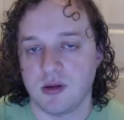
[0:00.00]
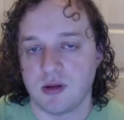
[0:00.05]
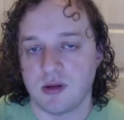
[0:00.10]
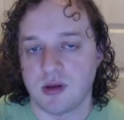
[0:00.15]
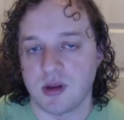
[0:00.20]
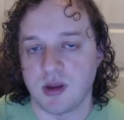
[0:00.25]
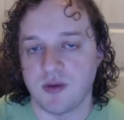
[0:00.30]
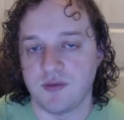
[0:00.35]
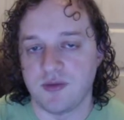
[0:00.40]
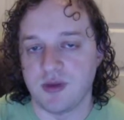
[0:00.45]

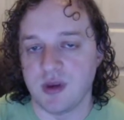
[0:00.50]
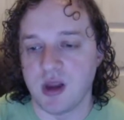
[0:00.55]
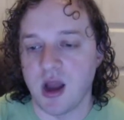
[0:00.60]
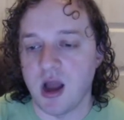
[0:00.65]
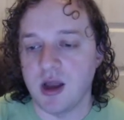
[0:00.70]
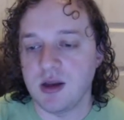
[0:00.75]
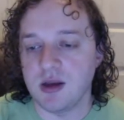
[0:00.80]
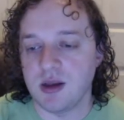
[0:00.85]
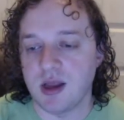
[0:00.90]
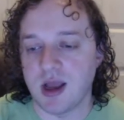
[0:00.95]
If
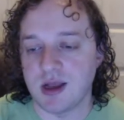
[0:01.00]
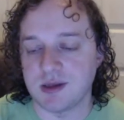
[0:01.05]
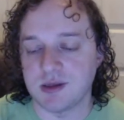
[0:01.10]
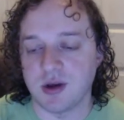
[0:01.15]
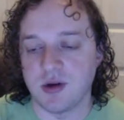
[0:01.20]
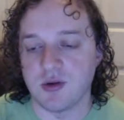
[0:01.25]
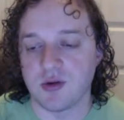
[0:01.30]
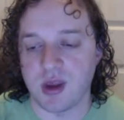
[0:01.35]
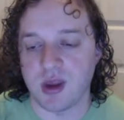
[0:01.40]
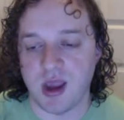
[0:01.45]
not, that's
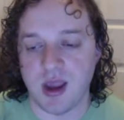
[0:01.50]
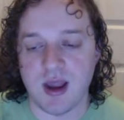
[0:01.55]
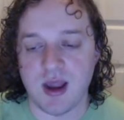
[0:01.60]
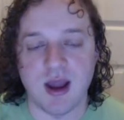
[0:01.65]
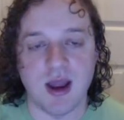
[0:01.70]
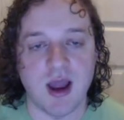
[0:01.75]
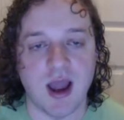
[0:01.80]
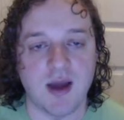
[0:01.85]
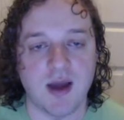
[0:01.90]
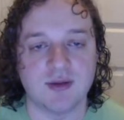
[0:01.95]
okay.
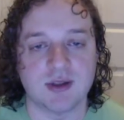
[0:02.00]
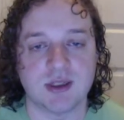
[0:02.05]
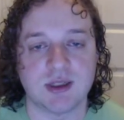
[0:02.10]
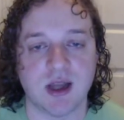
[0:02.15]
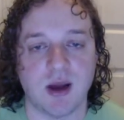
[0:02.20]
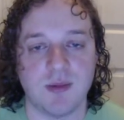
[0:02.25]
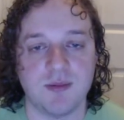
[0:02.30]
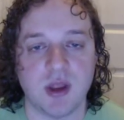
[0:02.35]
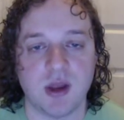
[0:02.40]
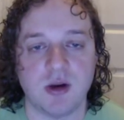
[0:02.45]
I have
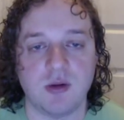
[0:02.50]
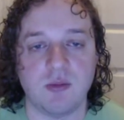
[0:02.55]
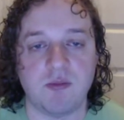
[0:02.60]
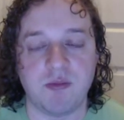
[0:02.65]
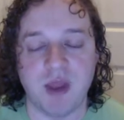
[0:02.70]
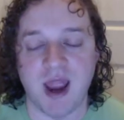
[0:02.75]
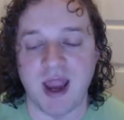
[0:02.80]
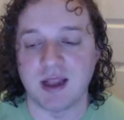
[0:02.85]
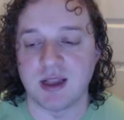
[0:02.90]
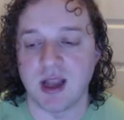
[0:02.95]
some that are
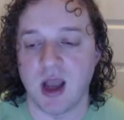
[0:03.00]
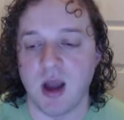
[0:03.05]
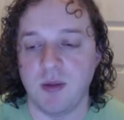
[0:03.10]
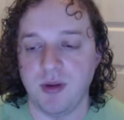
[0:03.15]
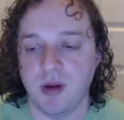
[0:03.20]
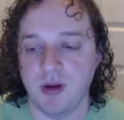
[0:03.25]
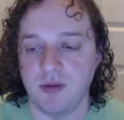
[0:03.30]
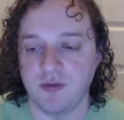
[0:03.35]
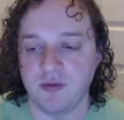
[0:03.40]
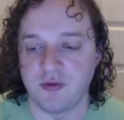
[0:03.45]
banked
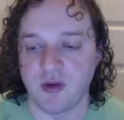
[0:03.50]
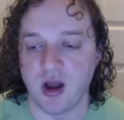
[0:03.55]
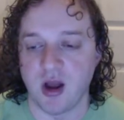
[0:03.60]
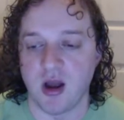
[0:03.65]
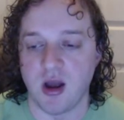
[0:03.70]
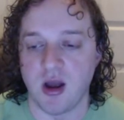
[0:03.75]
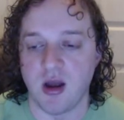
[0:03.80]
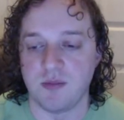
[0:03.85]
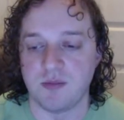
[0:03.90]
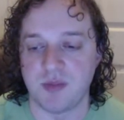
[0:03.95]
up
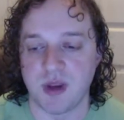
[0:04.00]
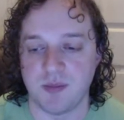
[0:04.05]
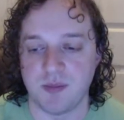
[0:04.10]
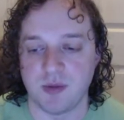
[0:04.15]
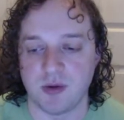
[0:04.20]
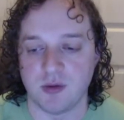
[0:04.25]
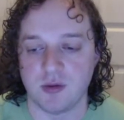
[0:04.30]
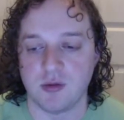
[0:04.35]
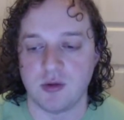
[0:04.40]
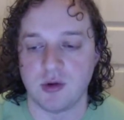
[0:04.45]
from
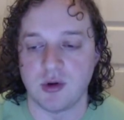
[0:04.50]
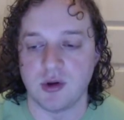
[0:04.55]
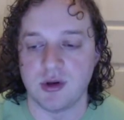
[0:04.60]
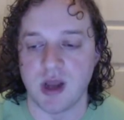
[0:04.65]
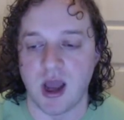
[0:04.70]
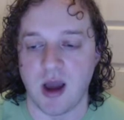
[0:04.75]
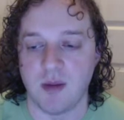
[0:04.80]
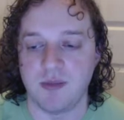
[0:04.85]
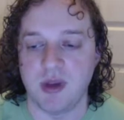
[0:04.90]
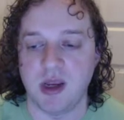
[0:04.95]
people who could
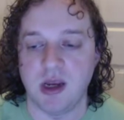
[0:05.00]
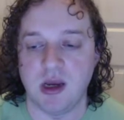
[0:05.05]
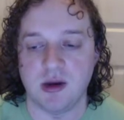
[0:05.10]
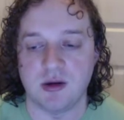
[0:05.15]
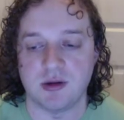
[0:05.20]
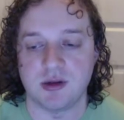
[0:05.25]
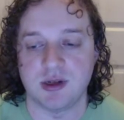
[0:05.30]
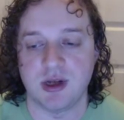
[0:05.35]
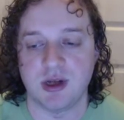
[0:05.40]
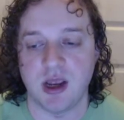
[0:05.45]
not be
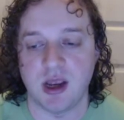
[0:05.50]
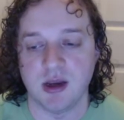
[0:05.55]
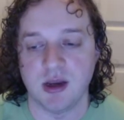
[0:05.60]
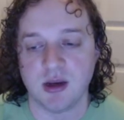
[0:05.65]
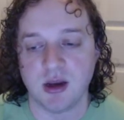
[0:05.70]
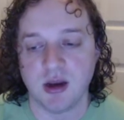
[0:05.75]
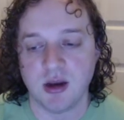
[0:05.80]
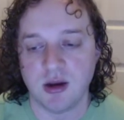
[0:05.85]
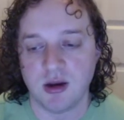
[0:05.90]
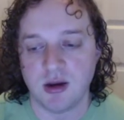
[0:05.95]
here today,
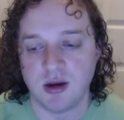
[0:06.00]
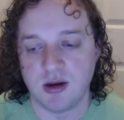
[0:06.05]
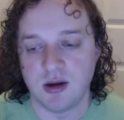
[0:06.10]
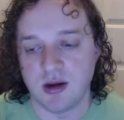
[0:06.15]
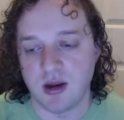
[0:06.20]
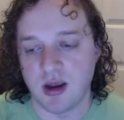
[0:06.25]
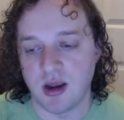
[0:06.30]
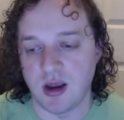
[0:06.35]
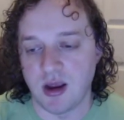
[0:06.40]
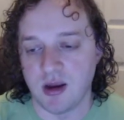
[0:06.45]

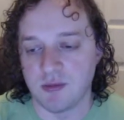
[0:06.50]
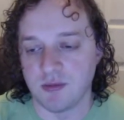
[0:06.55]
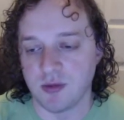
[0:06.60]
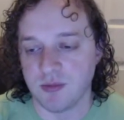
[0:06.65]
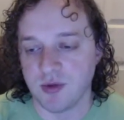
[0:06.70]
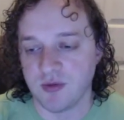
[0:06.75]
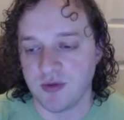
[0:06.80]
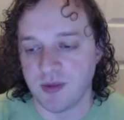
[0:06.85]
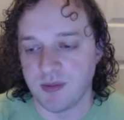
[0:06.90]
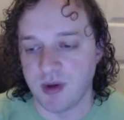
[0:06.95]
and we'll
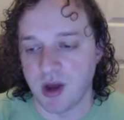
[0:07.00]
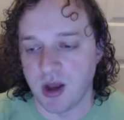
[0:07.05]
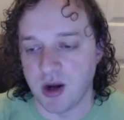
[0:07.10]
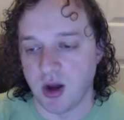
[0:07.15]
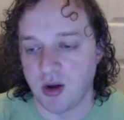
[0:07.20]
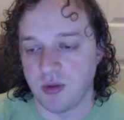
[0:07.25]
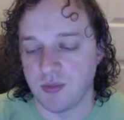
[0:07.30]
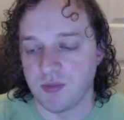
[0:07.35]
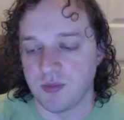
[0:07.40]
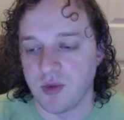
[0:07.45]
move them on.
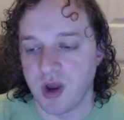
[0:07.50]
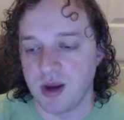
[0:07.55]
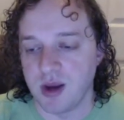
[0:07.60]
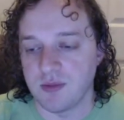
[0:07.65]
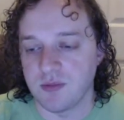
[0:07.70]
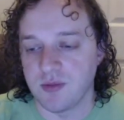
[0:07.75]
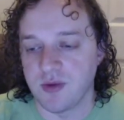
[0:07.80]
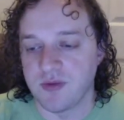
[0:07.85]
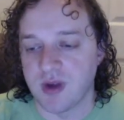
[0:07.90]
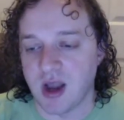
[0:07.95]
Oh, wait,
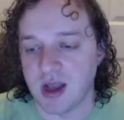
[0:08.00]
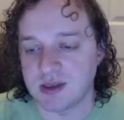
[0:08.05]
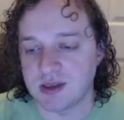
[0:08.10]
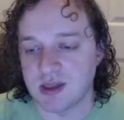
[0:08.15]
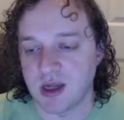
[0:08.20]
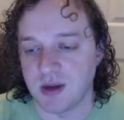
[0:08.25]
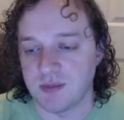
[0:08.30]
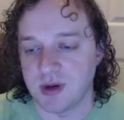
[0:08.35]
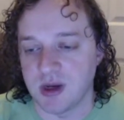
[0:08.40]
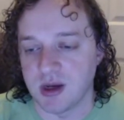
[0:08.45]
we've got
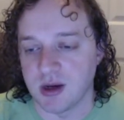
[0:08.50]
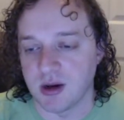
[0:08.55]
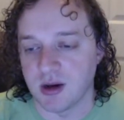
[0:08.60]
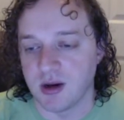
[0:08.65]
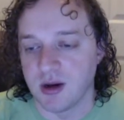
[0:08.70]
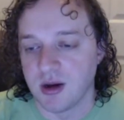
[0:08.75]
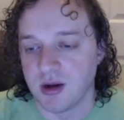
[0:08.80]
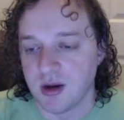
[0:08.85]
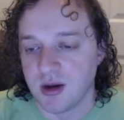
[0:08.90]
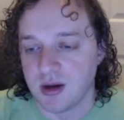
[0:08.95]
some here.
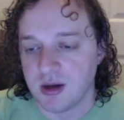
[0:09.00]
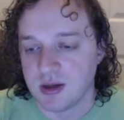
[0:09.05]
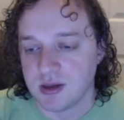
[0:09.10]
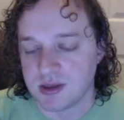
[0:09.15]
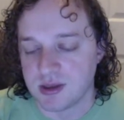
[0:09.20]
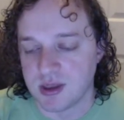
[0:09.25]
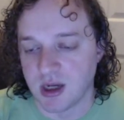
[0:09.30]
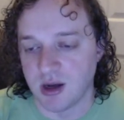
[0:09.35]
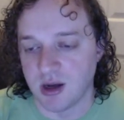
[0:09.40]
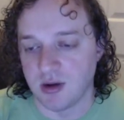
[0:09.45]

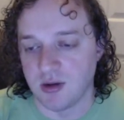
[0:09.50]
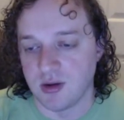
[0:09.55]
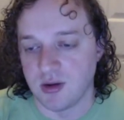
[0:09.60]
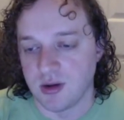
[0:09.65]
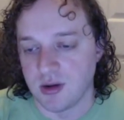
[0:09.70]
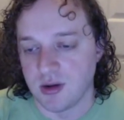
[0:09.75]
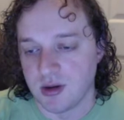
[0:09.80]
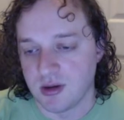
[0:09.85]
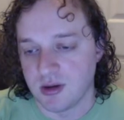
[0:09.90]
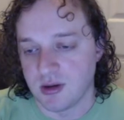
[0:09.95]
So,
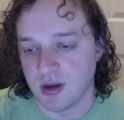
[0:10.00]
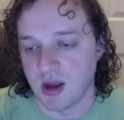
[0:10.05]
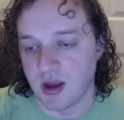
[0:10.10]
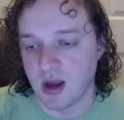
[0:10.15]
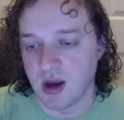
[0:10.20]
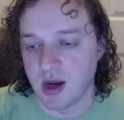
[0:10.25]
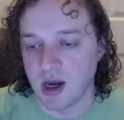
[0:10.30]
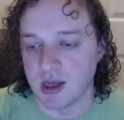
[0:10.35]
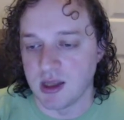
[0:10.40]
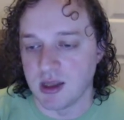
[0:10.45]

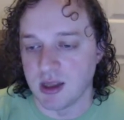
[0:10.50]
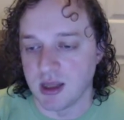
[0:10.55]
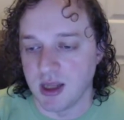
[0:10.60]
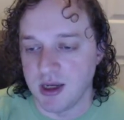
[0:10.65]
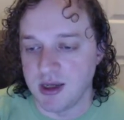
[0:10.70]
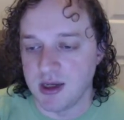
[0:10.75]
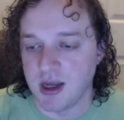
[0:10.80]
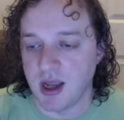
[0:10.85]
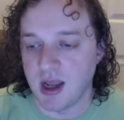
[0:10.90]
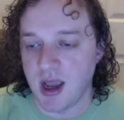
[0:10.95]
alright,
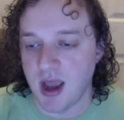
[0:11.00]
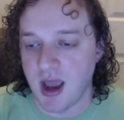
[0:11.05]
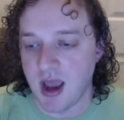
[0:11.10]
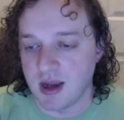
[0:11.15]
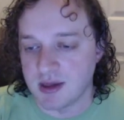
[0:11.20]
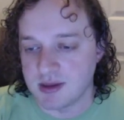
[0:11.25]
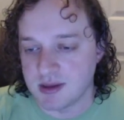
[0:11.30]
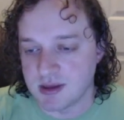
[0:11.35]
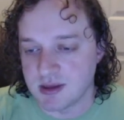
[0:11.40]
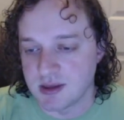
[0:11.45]
Linda
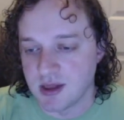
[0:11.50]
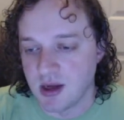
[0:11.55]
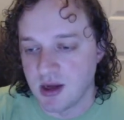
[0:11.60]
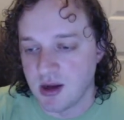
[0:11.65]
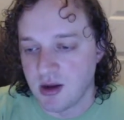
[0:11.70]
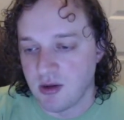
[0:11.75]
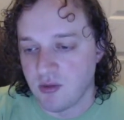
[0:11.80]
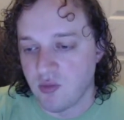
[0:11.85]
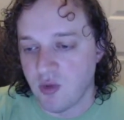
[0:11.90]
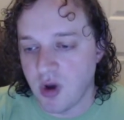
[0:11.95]
asks,
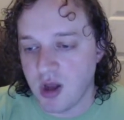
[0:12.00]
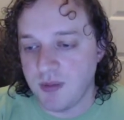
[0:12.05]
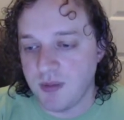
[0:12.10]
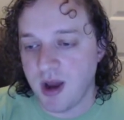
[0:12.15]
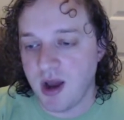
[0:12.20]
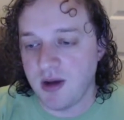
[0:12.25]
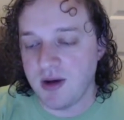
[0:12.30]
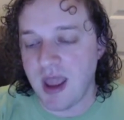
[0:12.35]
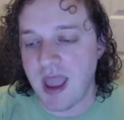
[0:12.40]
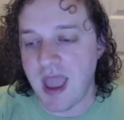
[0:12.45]
what
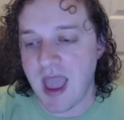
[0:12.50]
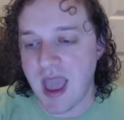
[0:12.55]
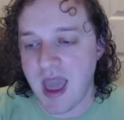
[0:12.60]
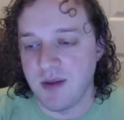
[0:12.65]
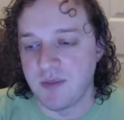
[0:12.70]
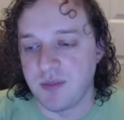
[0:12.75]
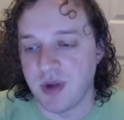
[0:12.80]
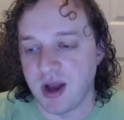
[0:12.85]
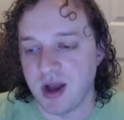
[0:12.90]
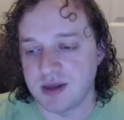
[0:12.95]
about
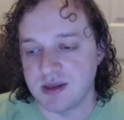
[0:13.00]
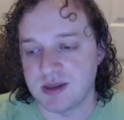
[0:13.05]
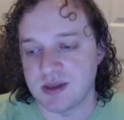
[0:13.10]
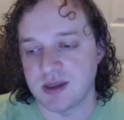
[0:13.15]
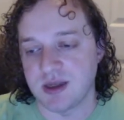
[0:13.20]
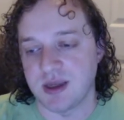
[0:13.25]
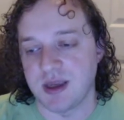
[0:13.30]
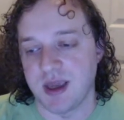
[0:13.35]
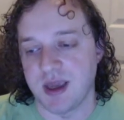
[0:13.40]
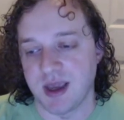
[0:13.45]
headbutts,
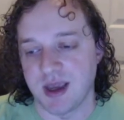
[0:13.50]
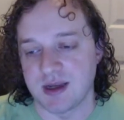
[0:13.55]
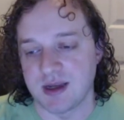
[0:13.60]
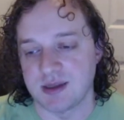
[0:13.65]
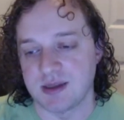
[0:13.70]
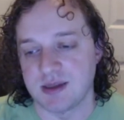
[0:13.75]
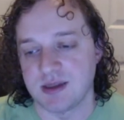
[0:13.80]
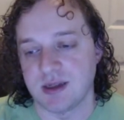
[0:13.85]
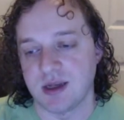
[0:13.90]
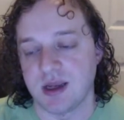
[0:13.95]

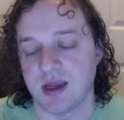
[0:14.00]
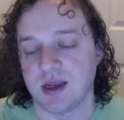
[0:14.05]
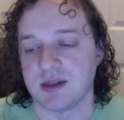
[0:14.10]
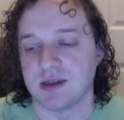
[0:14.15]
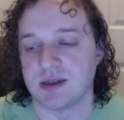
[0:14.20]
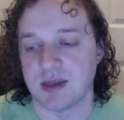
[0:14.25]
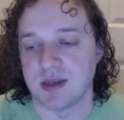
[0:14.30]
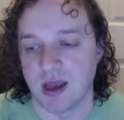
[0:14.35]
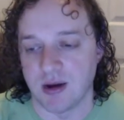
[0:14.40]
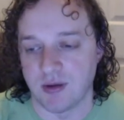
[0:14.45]
kicks,
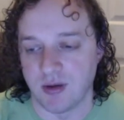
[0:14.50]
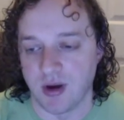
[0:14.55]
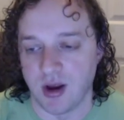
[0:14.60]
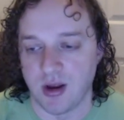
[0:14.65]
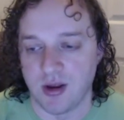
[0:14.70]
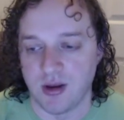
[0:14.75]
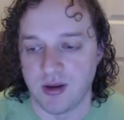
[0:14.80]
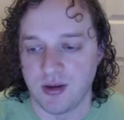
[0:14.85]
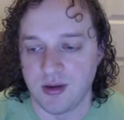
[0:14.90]
etc.?